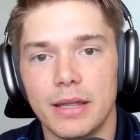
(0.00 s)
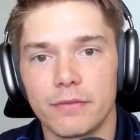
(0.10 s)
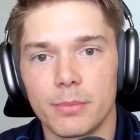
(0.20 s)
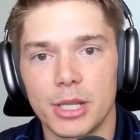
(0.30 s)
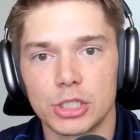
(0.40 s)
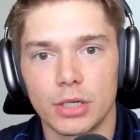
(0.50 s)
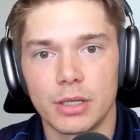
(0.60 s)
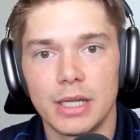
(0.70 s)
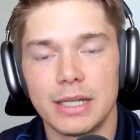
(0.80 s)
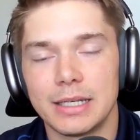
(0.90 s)
information:
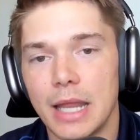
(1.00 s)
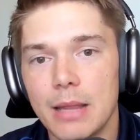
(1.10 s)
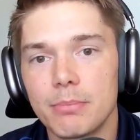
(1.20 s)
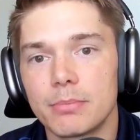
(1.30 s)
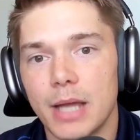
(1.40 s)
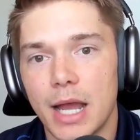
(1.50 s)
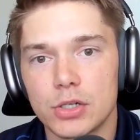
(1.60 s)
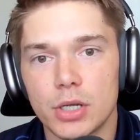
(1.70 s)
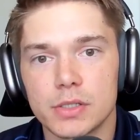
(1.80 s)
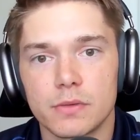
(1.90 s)
name,
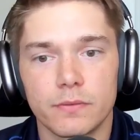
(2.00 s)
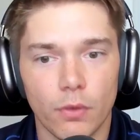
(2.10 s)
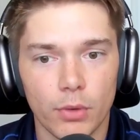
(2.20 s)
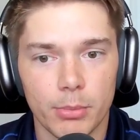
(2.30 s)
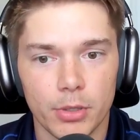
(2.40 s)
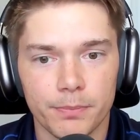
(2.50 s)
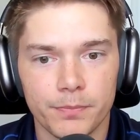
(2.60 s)
address, phone number.